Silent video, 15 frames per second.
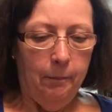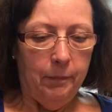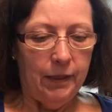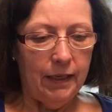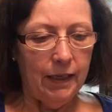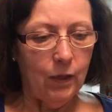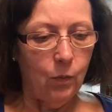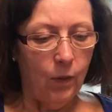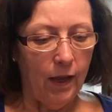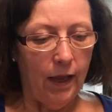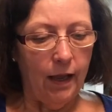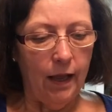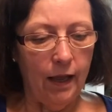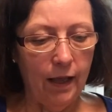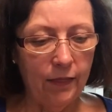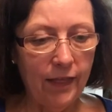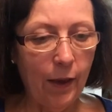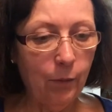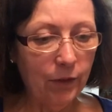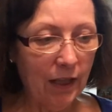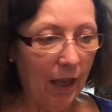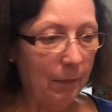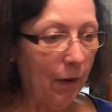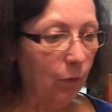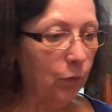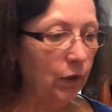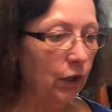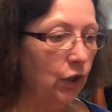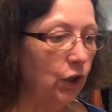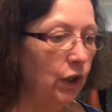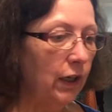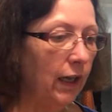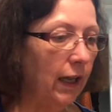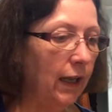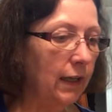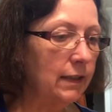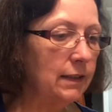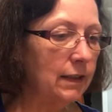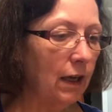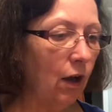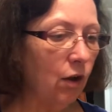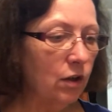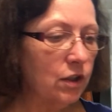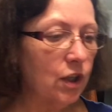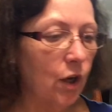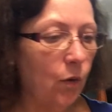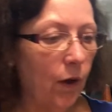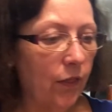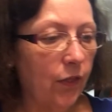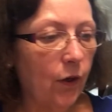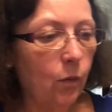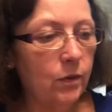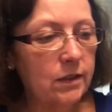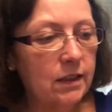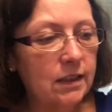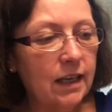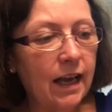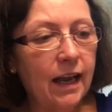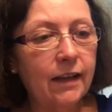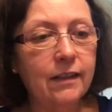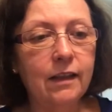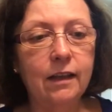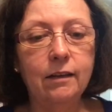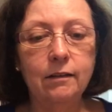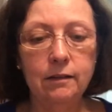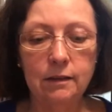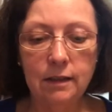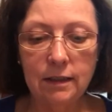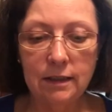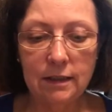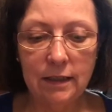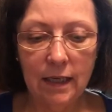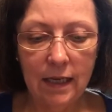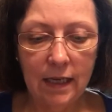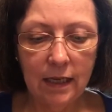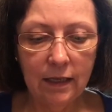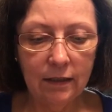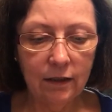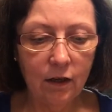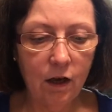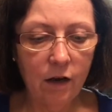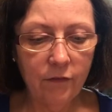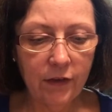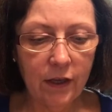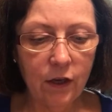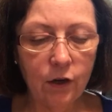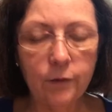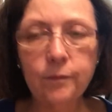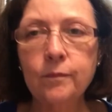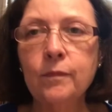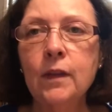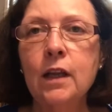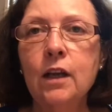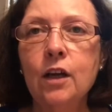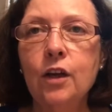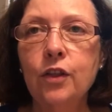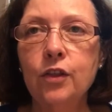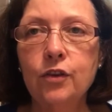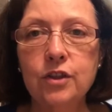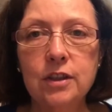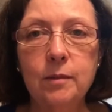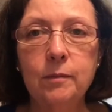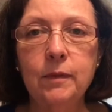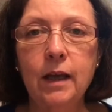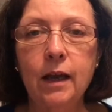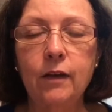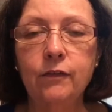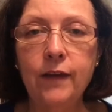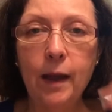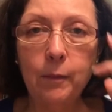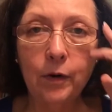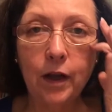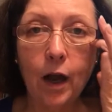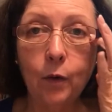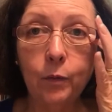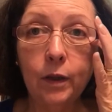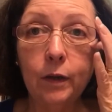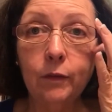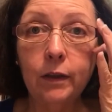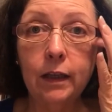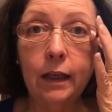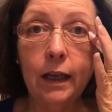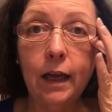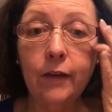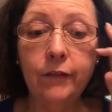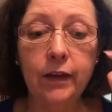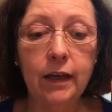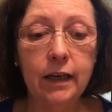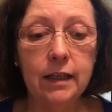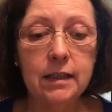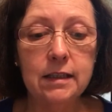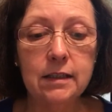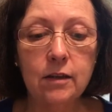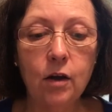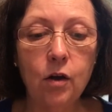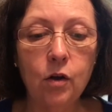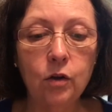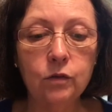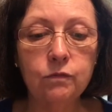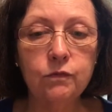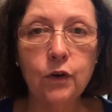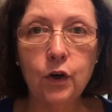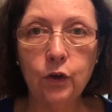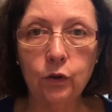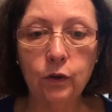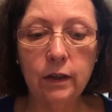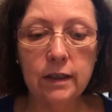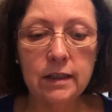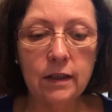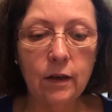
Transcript: But anyway, that one came out really good. And also, I thought, well, since I had the tea and the coffee here, there's some fabric I really, really love, and it's called Vertel.